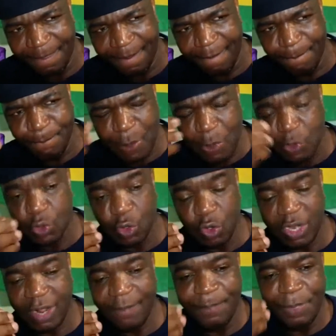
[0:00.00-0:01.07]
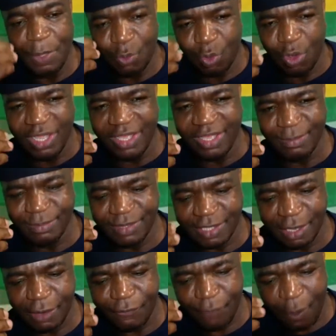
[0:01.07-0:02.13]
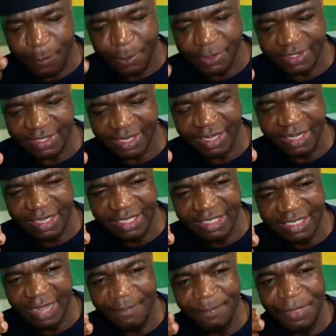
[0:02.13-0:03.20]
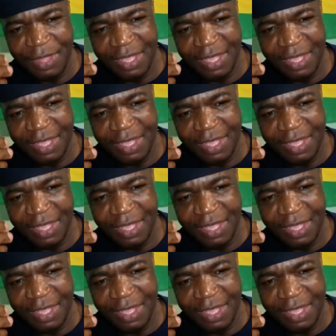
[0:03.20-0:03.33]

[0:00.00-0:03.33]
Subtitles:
Mwonzora calling himself opposition leader,